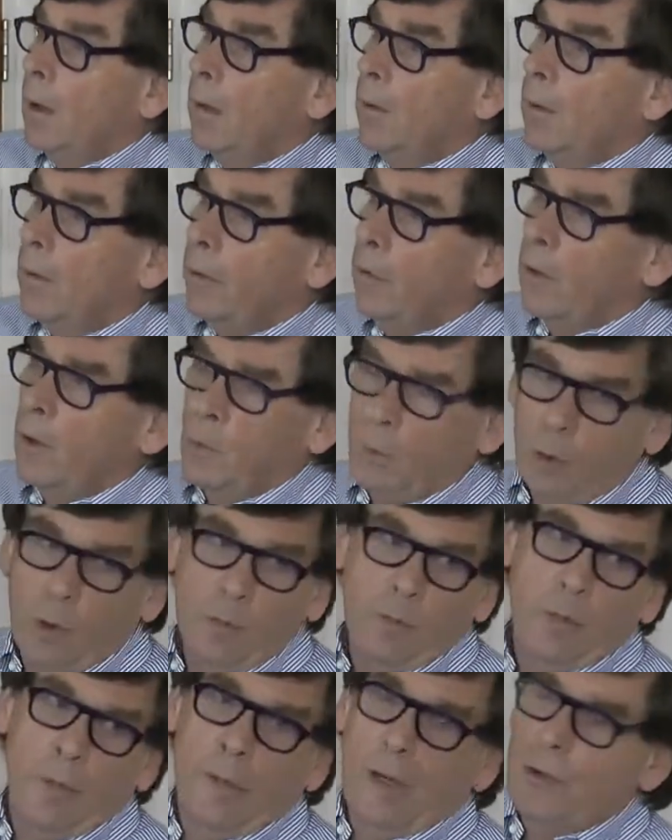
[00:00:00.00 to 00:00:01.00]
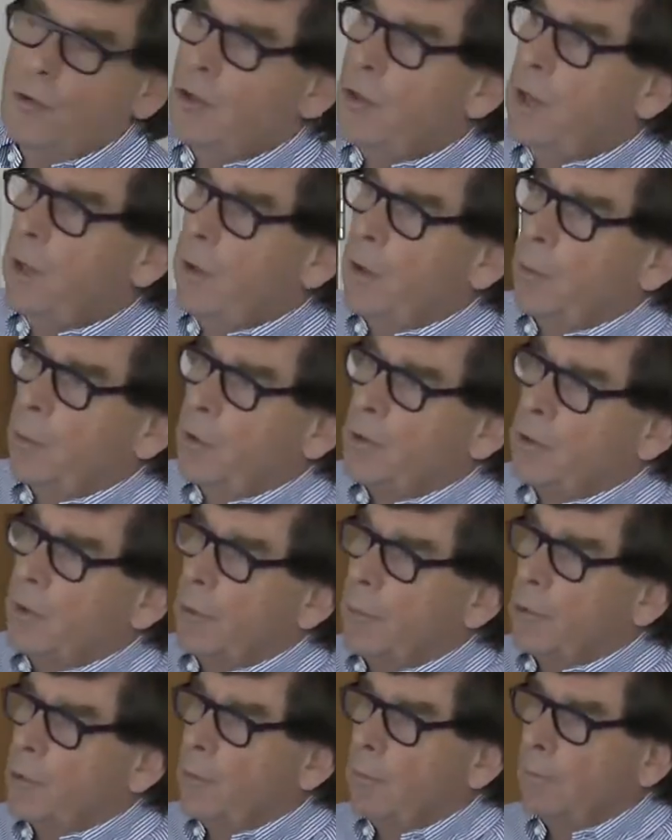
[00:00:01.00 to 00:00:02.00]
third problem about generic
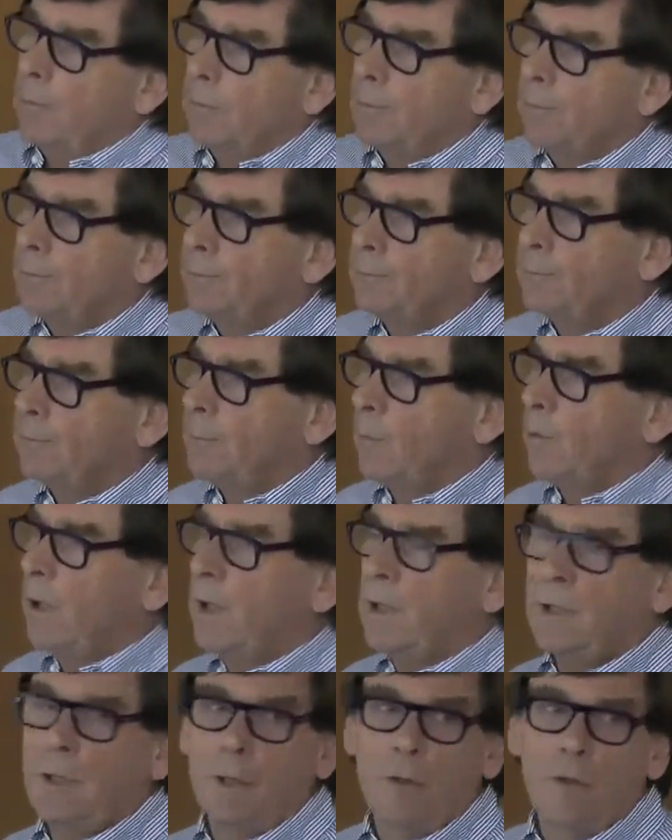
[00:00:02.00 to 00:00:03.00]
prescription, writing